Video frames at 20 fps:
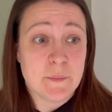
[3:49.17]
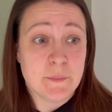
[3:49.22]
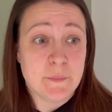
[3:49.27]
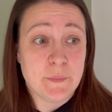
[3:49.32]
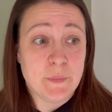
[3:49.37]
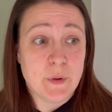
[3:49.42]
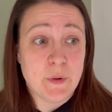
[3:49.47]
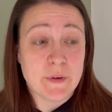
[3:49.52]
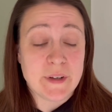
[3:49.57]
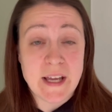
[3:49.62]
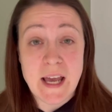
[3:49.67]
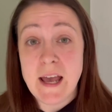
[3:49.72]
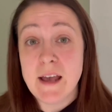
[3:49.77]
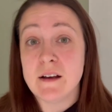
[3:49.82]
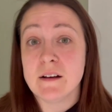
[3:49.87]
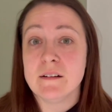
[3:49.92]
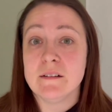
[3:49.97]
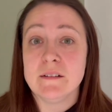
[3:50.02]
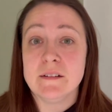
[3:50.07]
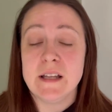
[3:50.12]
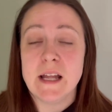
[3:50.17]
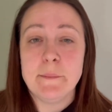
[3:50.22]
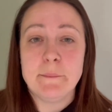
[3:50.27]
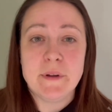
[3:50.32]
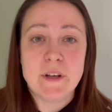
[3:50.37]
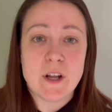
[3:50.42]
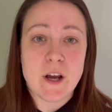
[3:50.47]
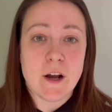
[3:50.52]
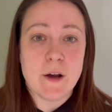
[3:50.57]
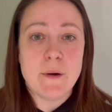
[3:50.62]
but yeah let me
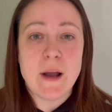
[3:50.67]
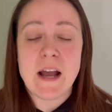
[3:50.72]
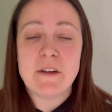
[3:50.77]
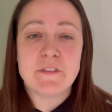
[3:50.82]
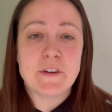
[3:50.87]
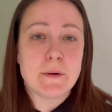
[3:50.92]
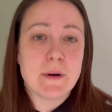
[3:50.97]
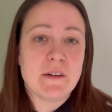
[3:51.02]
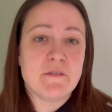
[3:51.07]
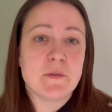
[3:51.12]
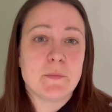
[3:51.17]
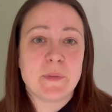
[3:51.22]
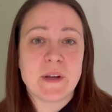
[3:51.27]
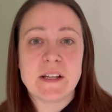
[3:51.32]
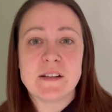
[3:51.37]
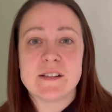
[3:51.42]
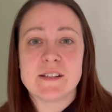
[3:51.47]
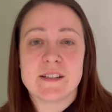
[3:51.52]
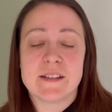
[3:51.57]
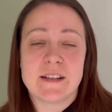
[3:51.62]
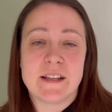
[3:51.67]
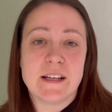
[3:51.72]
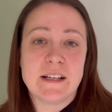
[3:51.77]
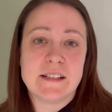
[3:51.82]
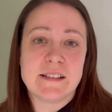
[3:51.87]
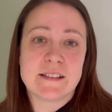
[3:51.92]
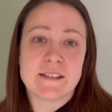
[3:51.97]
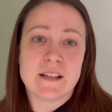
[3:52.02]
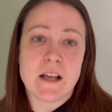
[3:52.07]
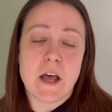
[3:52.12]
know have you ever been to
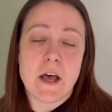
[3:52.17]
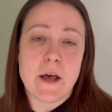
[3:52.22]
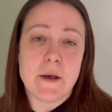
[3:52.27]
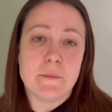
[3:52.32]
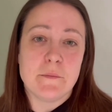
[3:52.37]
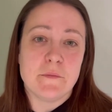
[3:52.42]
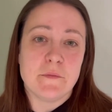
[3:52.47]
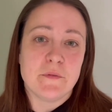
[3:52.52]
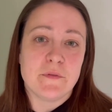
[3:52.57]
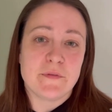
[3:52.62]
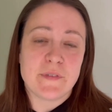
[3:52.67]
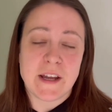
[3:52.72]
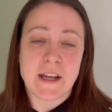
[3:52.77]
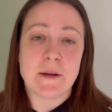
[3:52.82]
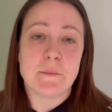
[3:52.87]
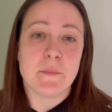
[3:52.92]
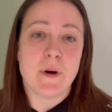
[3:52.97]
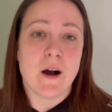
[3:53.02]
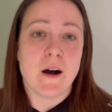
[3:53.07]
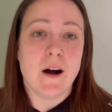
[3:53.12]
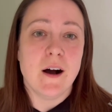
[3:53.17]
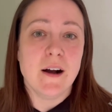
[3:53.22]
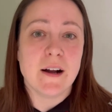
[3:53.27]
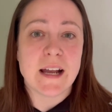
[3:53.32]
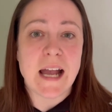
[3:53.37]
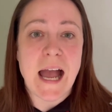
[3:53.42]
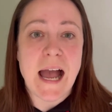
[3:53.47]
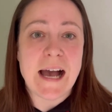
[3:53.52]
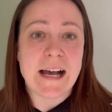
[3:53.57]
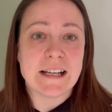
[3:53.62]
this um, theme park
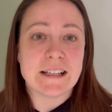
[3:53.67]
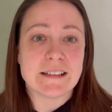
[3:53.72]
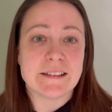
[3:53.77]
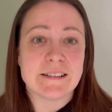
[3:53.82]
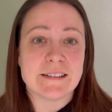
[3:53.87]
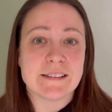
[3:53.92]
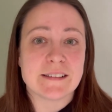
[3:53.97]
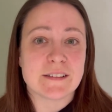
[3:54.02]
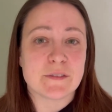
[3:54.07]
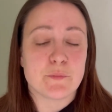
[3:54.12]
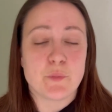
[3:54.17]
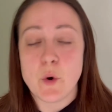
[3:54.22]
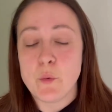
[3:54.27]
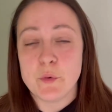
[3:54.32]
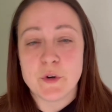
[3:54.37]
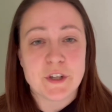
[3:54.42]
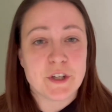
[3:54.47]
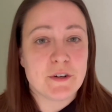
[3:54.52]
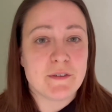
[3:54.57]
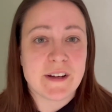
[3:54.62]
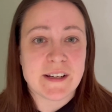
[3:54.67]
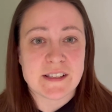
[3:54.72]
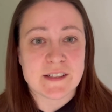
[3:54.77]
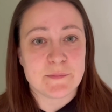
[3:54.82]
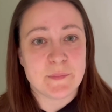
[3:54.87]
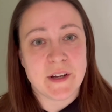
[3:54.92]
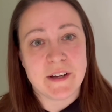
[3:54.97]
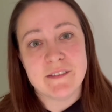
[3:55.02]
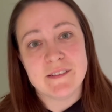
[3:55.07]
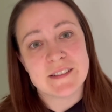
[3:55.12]
and what were your
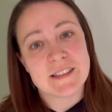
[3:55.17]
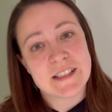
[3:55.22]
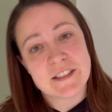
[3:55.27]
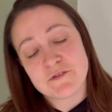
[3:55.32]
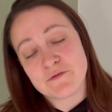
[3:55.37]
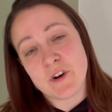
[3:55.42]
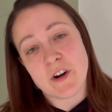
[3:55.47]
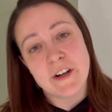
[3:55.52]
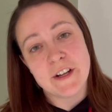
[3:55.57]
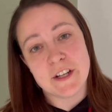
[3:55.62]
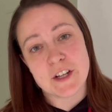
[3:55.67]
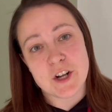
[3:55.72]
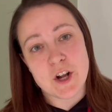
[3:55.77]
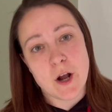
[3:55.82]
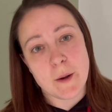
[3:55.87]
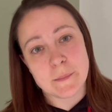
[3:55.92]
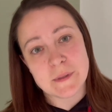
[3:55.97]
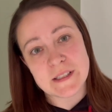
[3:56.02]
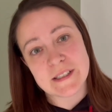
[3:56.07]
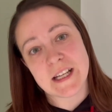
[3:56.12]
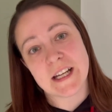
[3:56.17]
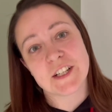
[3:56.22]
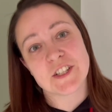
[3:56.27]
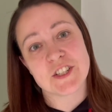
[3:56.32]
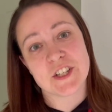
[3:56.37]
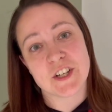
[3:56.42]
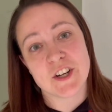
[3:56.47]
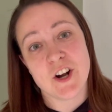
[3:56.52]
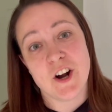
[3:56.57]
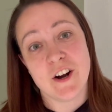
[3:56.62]
experiences write in the comment
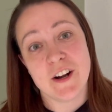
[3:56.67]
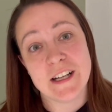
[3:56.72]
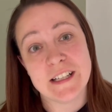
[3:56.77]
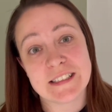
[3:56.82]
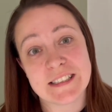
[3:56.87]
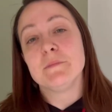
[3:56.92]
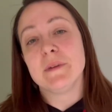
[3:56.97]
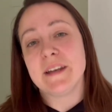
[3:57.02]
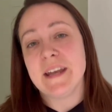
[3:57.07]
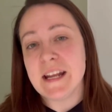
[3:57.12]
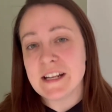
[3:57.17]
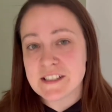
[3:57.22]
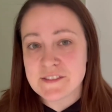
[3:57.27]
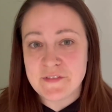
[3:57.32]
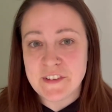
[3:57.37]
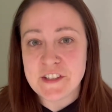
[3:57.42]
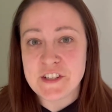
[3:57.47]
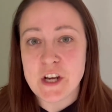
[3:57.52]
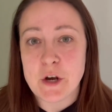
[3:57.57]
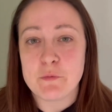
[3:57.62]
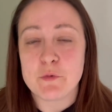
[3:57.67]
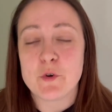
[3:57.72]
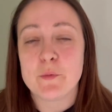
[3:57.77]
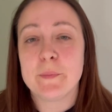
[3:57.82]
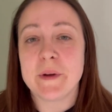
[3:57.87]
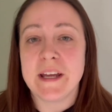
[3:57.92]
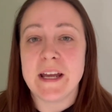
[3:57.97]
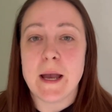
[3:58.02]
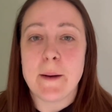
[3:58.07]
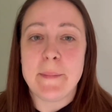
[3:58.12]
section guys my next video will
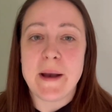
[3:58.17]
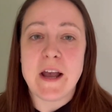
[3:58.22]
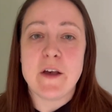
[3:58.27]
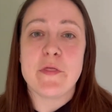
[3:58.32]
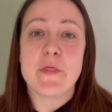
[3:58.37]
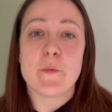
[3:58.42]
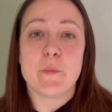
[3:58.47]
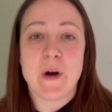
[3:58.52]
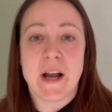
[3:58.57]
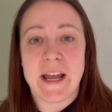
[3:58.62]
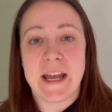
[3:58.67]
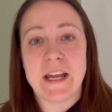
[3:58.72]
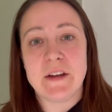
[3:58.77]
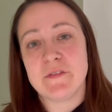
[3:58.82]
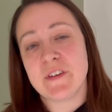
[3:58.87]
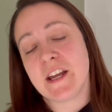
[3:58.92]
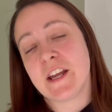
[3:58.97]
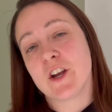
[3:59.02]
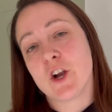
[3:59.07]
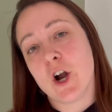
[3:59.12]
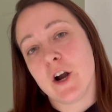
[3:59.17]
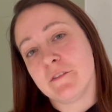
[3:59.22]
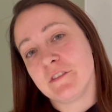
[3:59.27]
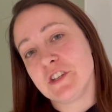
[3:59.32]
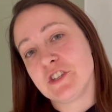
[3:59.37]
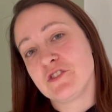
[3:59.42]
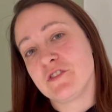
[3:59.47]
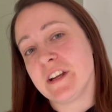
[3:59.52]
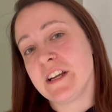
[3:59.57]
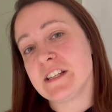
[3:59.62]
be about the wave in
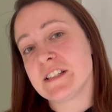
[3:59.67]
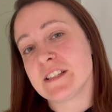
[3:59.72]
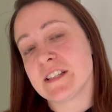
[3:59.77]
Coventry it's